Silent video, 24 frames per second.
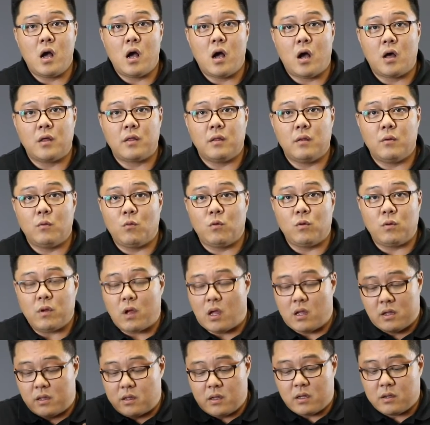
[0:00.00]

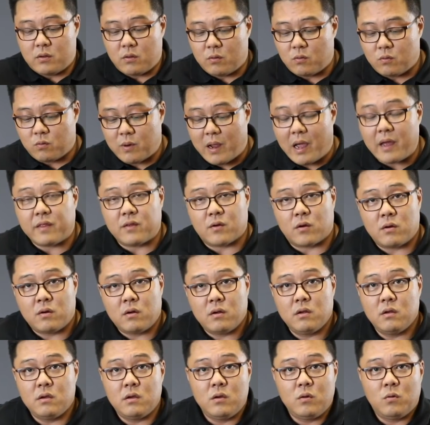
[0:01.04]
Rather,
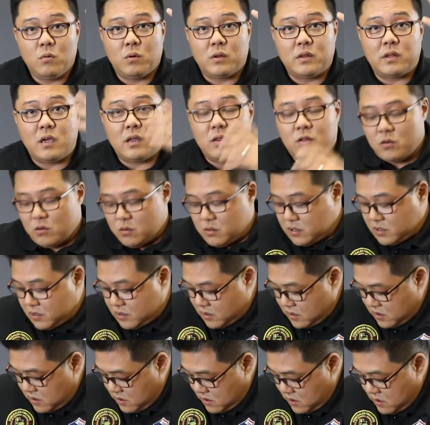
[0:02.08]
what they do
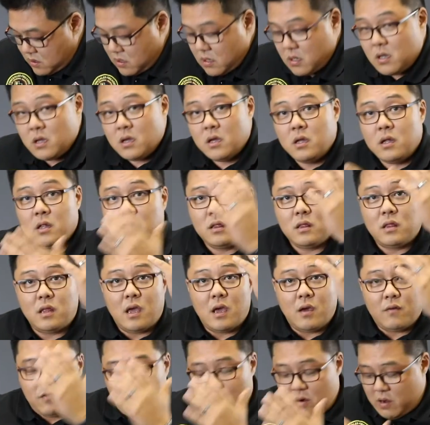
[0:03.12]
is they
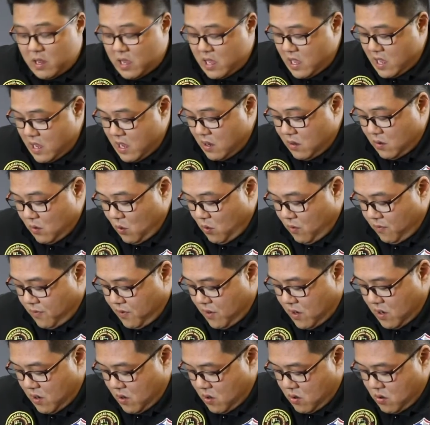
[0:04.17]
have their hand over
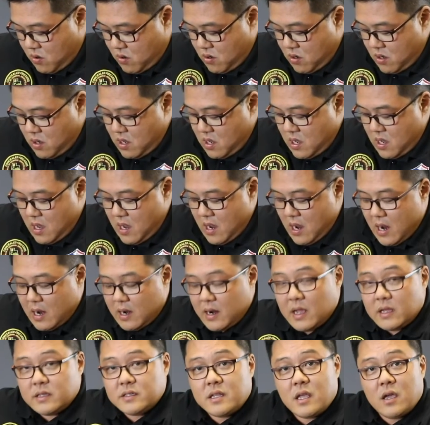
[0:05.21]
here,
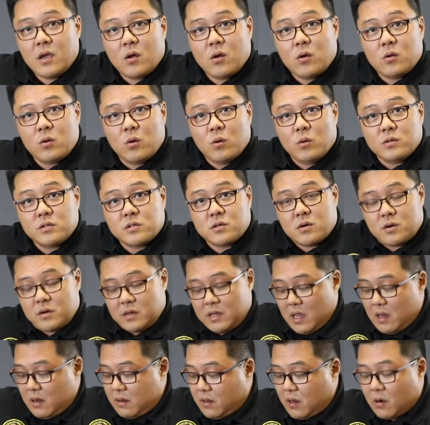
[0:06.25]
and as they
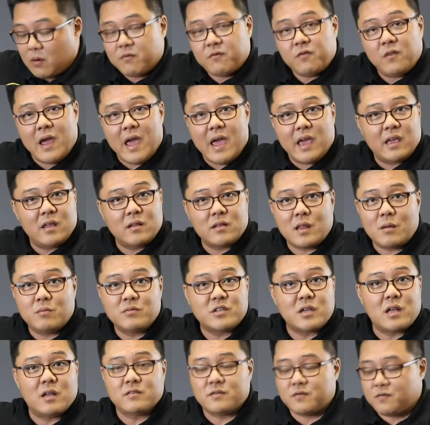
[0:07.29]
unholster, they're flagging
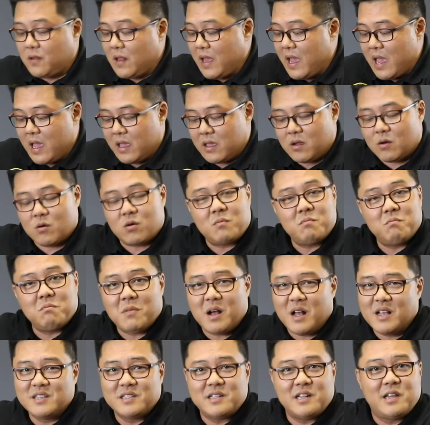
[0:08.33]
themselves, flagging or
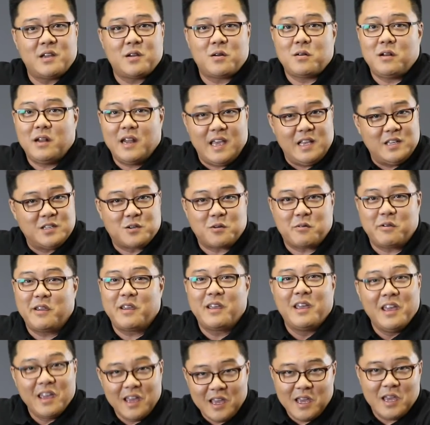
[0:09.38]
muzzling or
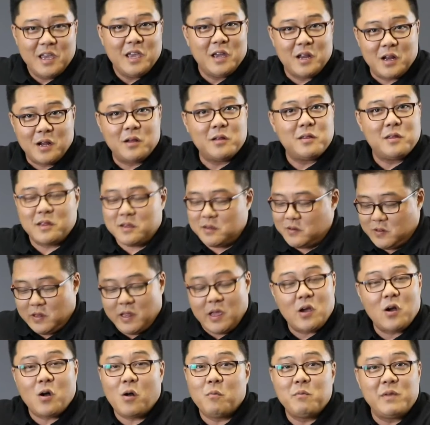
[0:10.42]
lasering. You know,
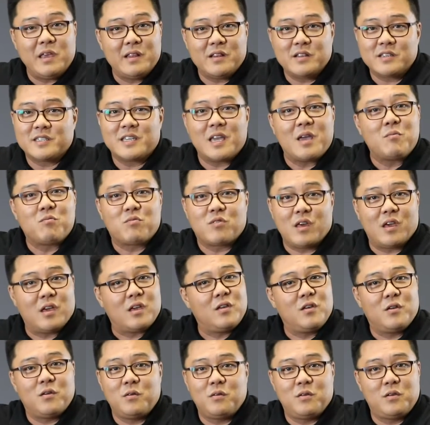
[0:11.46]
they all mean the same thing.
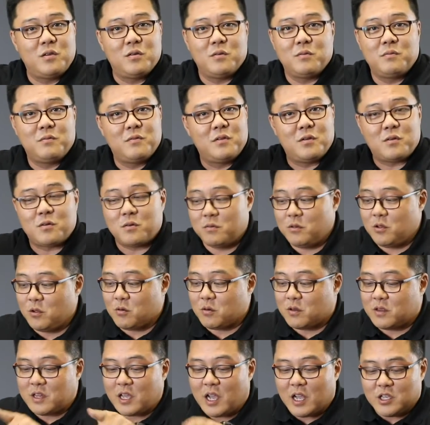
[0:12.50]

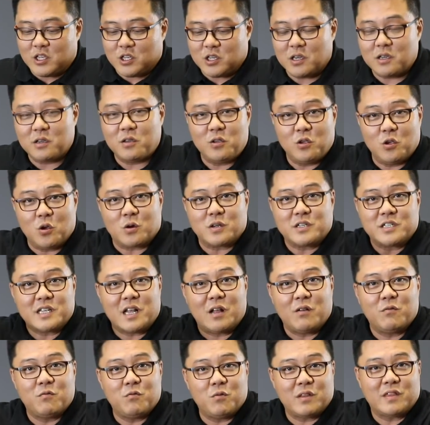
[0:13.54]
You're touching
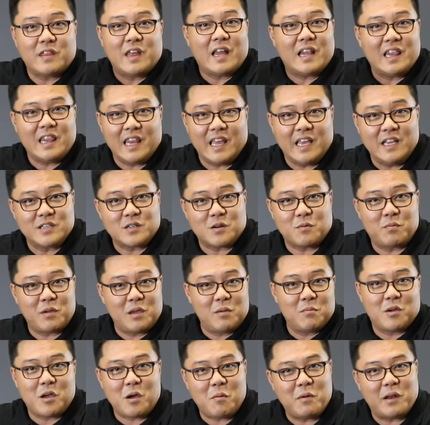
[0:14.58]
yourself with that laser
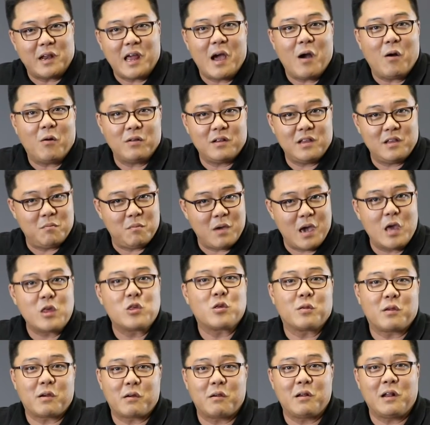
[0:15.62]
beam coming out,
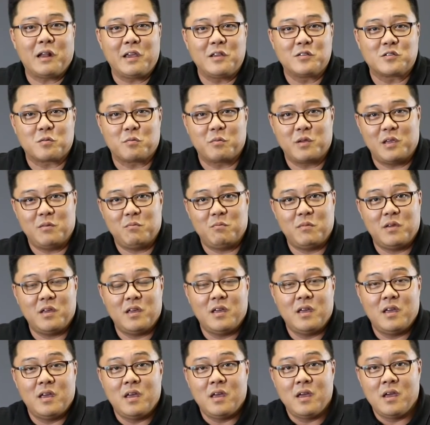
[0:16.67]
imaginary laser beam,
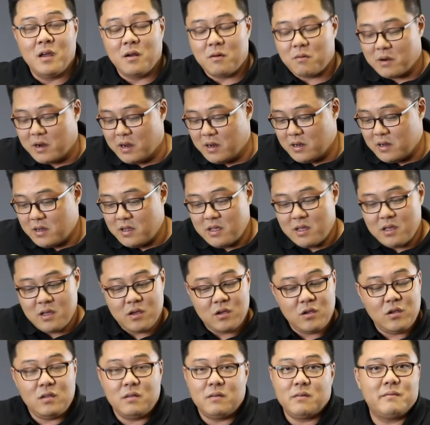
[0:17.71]
right?
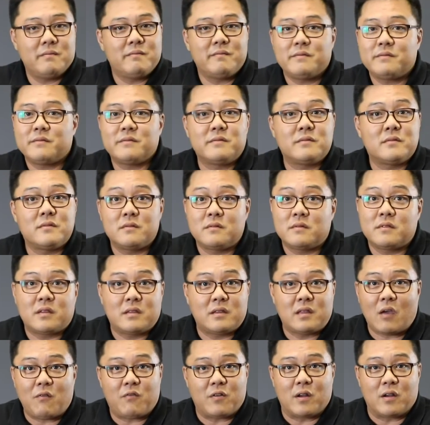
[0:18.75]

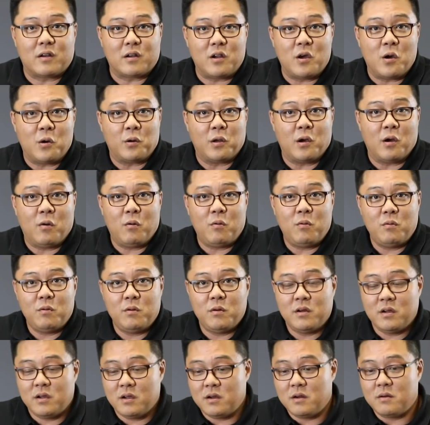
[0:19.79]
Definite no-no,
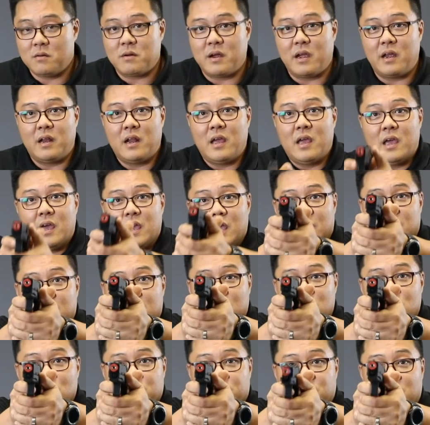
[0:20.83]
right? And
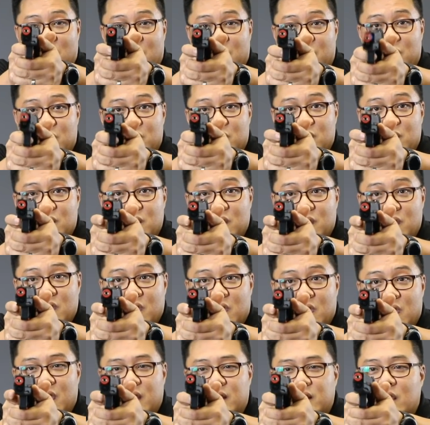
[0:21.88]
then you fire,
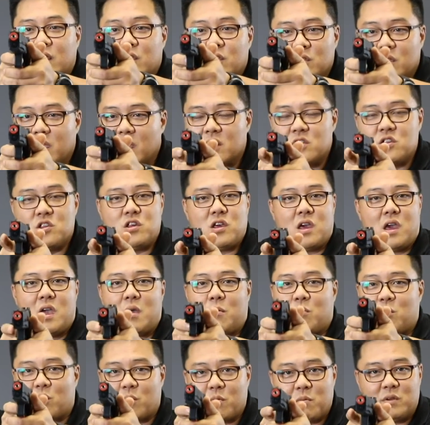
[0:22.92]
and then you get a
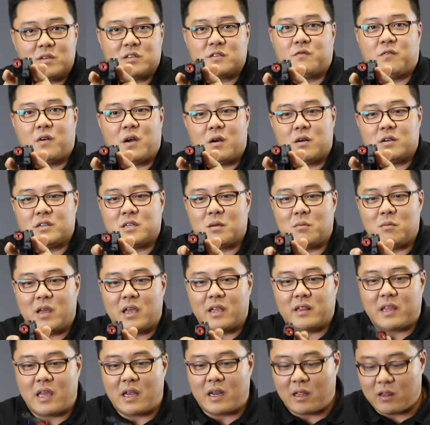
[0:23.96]
jam or a misfire or something
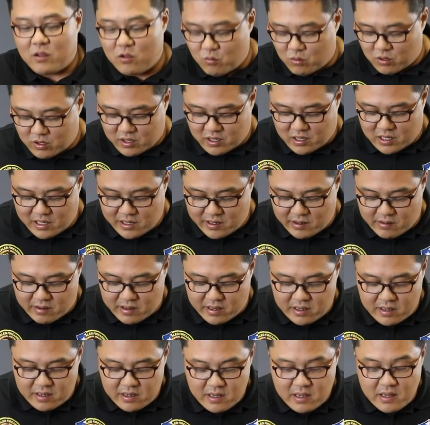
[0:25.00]
like that, and you want to clear it.